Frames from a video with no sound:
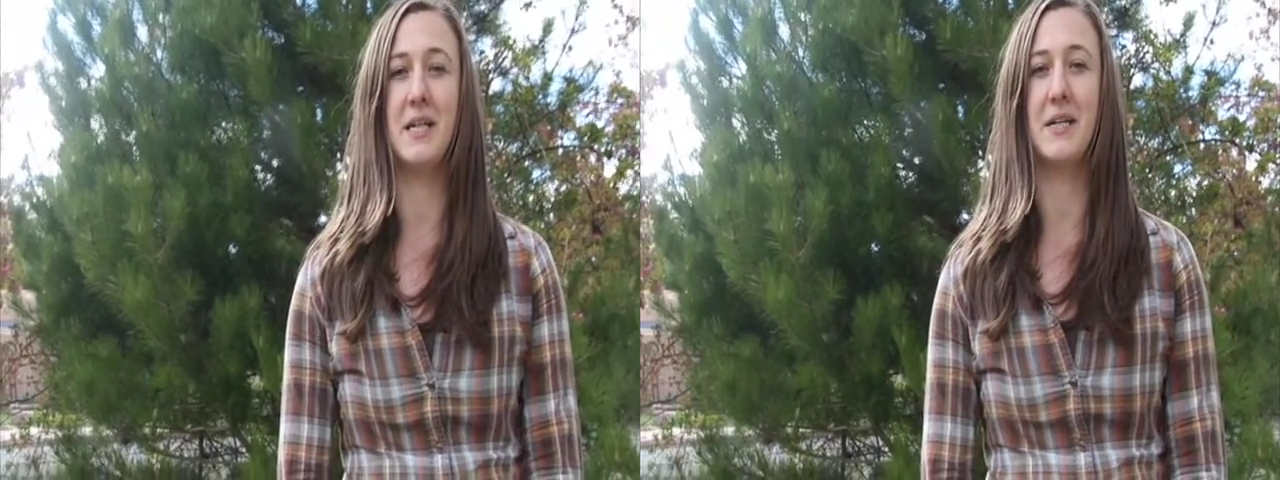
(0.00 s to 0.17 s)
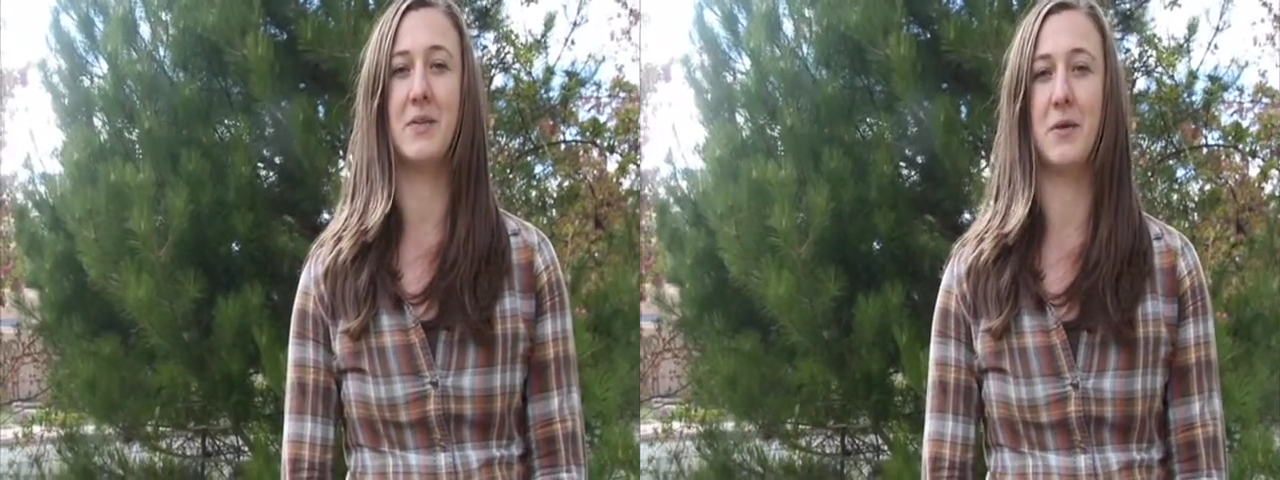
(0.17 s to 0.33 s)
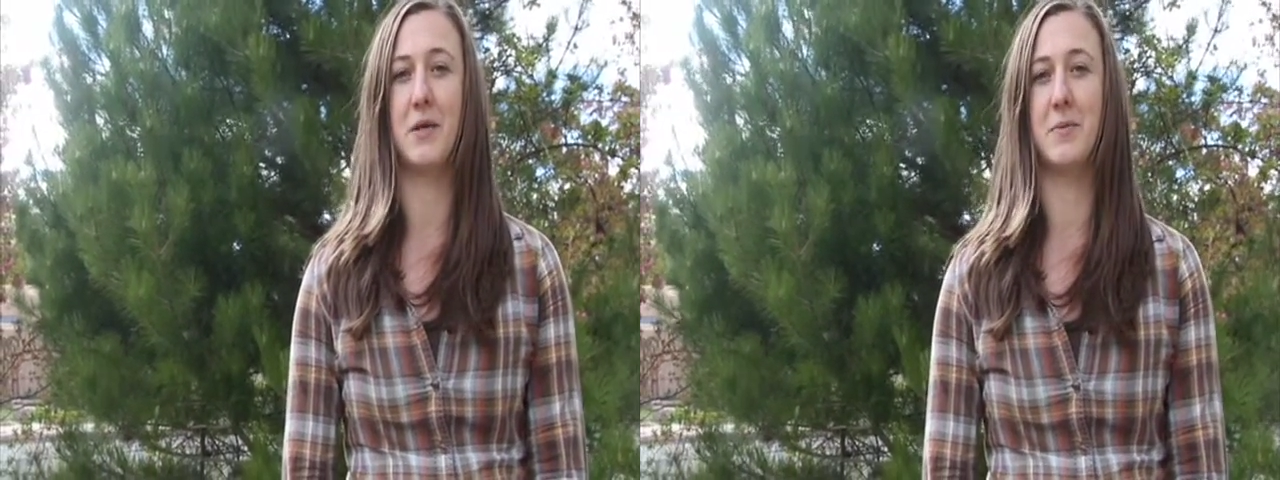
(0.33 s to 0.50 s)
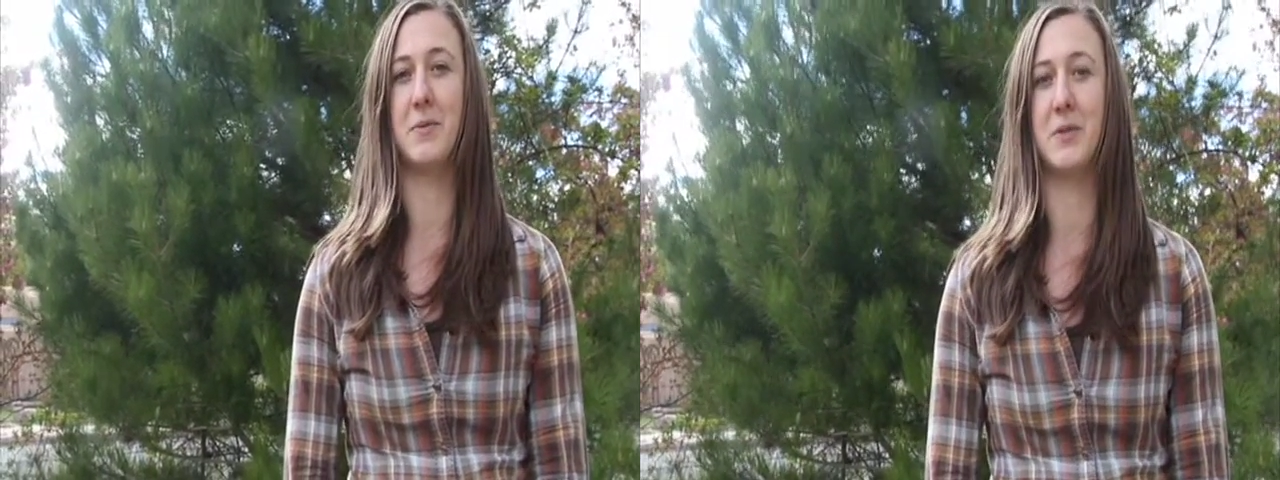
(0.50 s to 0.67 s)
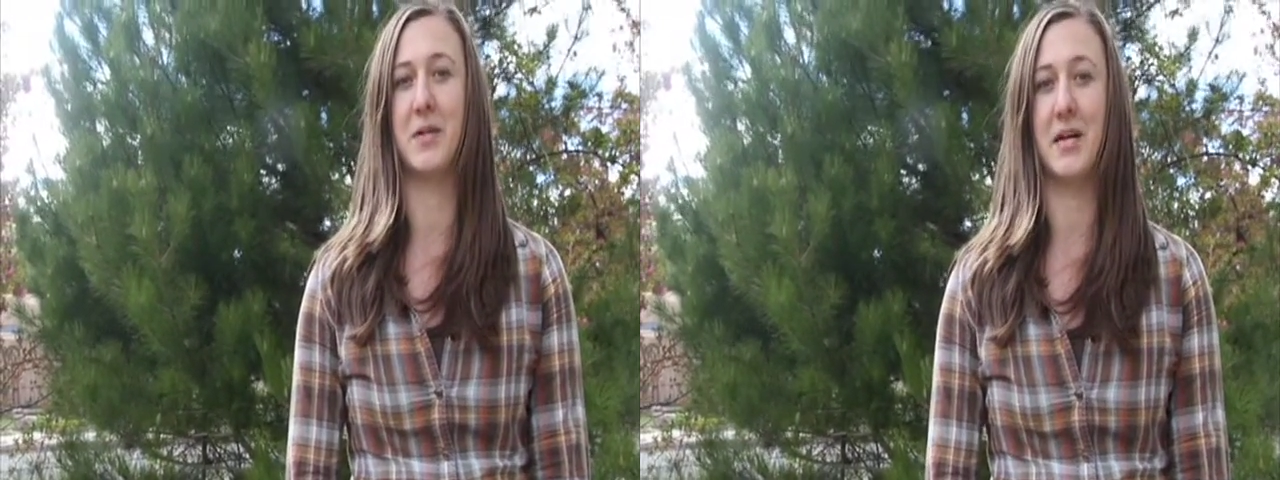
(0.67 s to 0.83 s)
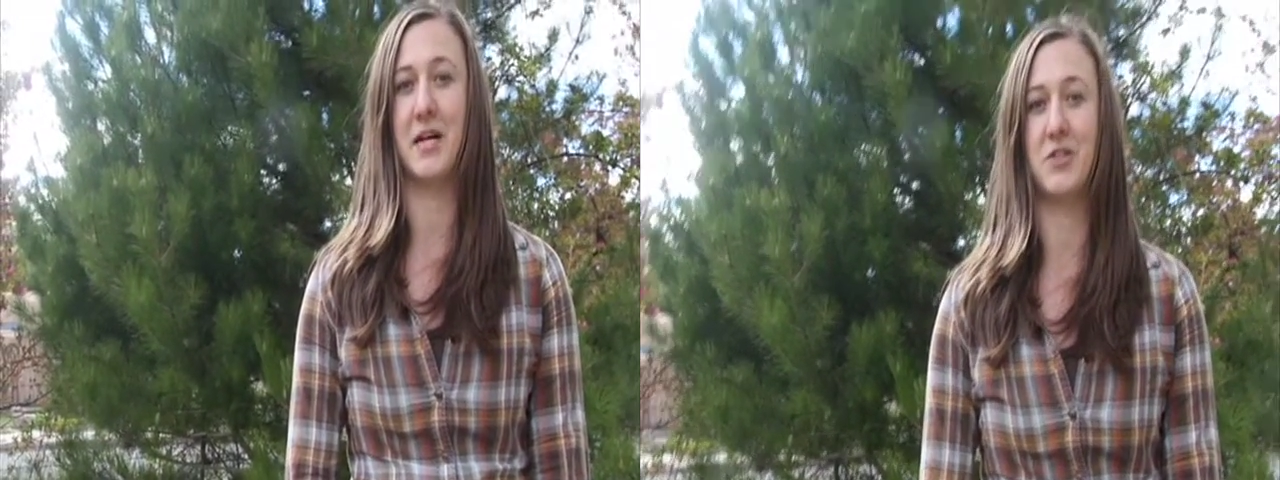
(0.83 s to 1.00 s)
incredible
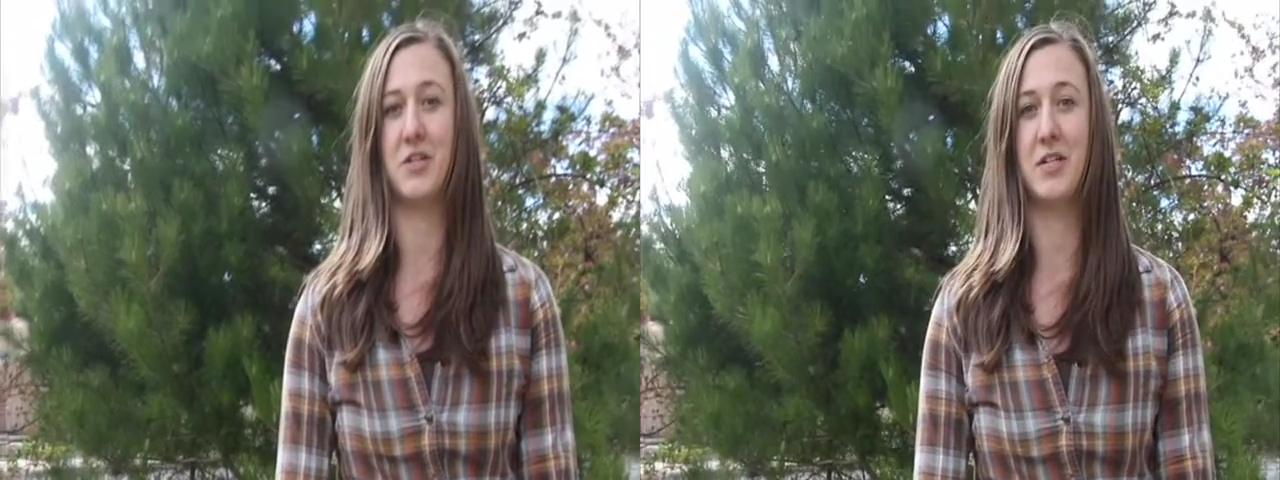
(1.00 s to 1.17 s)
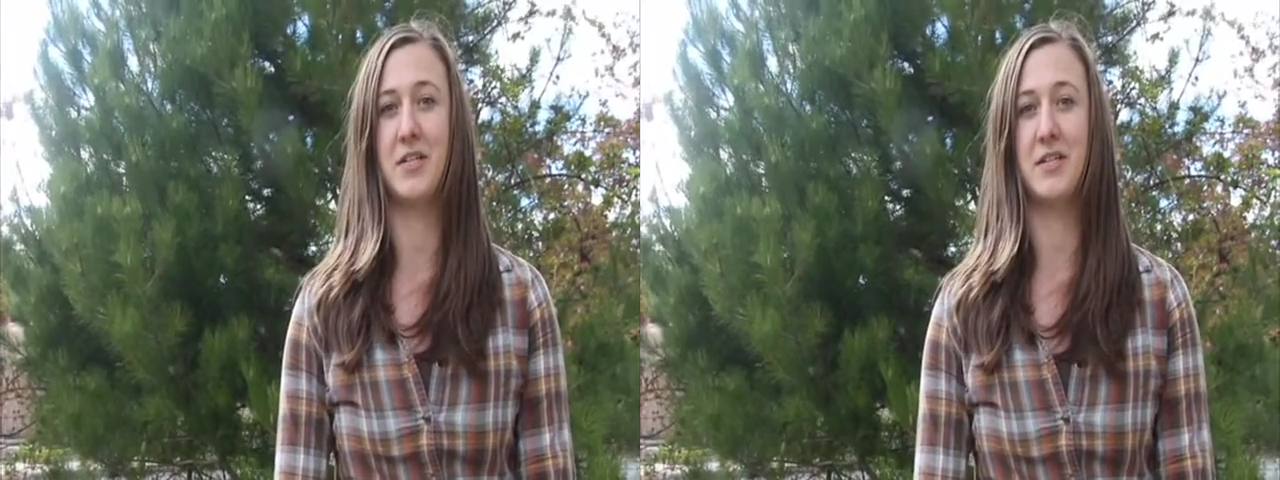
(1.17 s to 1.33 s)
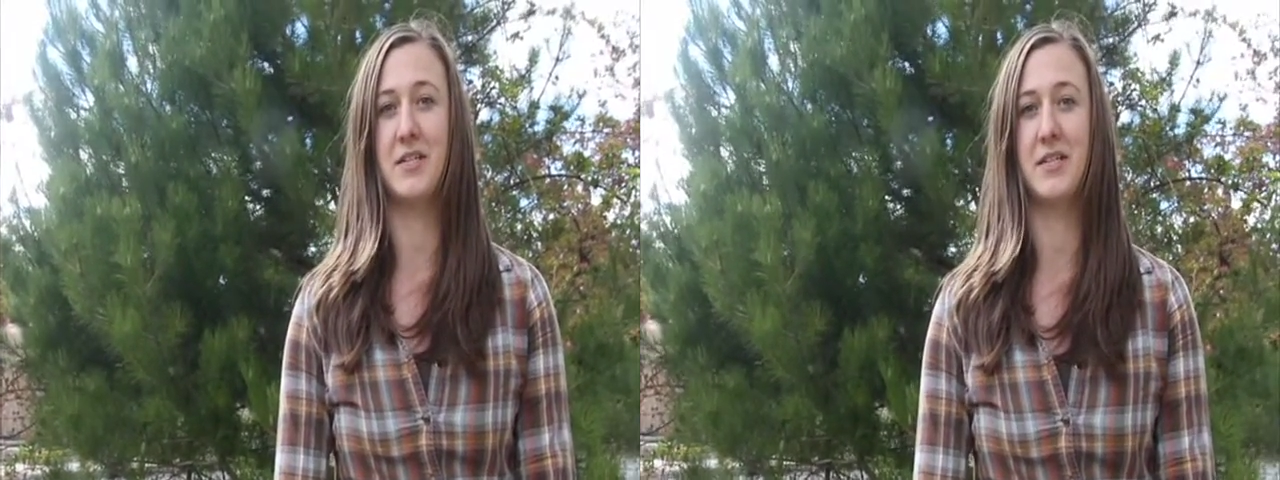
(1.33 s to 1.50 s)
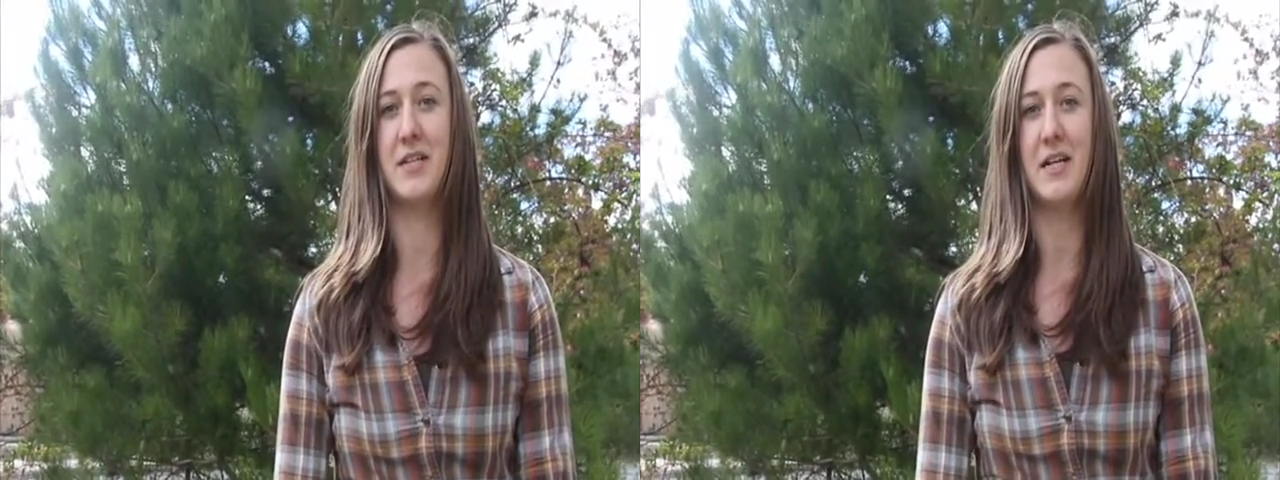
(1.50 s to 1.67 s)
connections